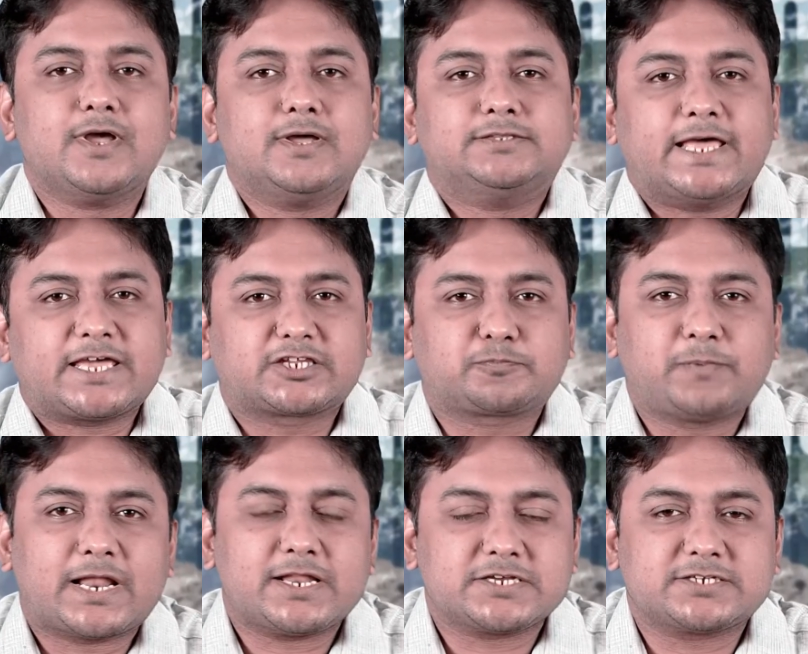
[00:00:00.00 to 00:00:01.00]
The
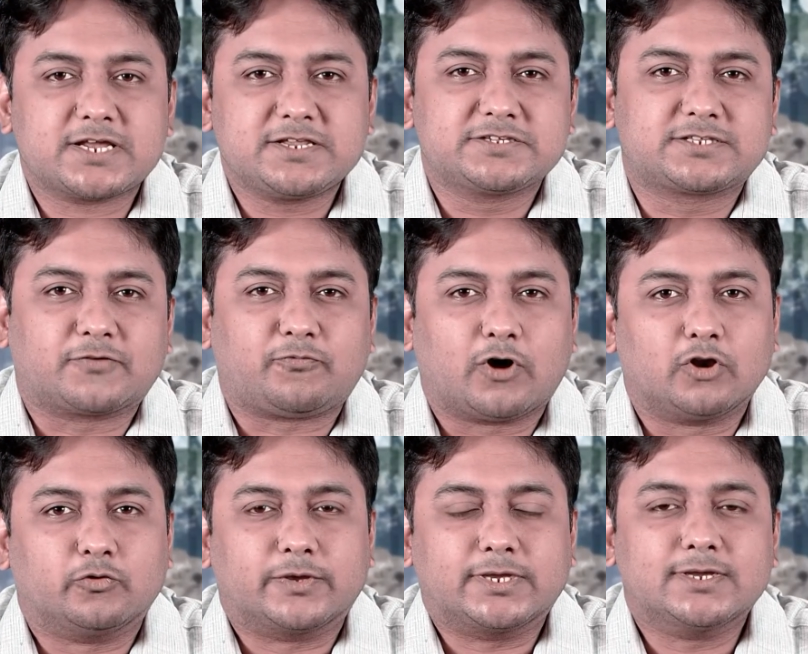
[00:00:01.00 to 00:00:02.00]
explanation is the
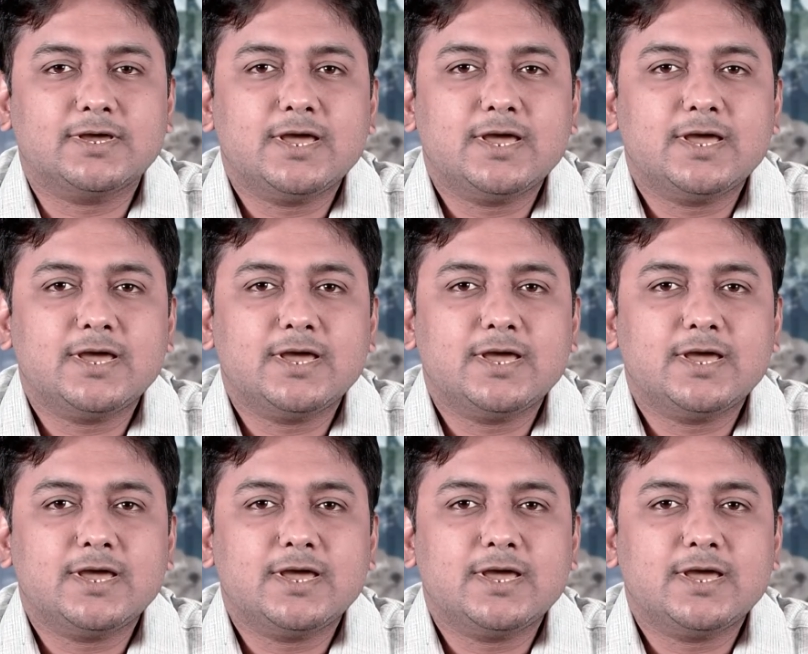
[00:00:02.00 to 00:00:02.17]
following.